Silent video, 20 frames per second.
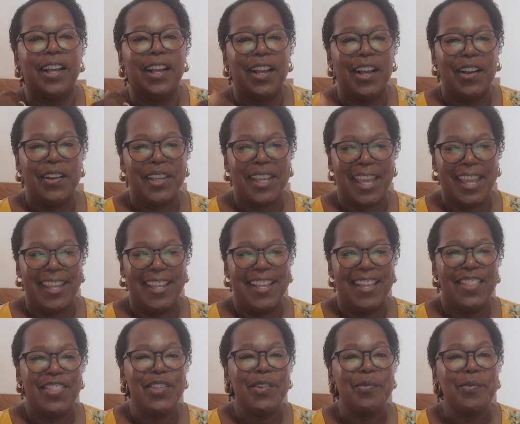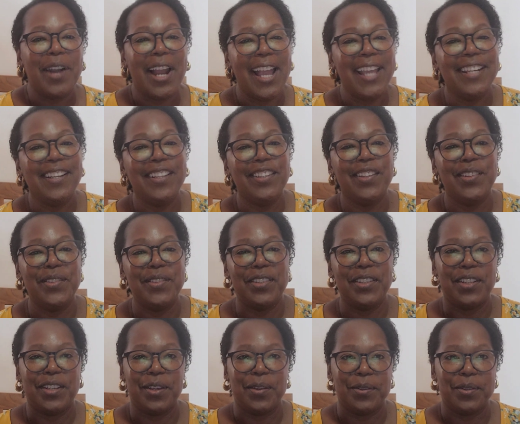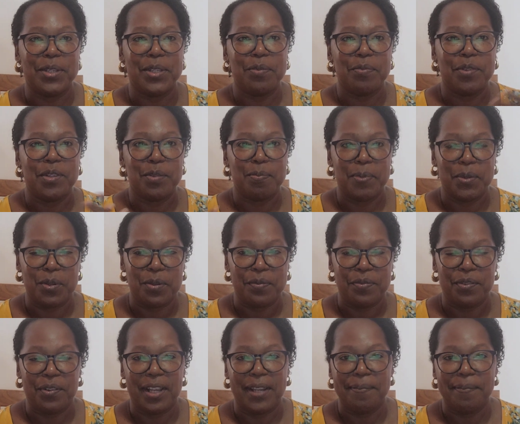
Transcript: Okay, the ride along the coast was beautiful.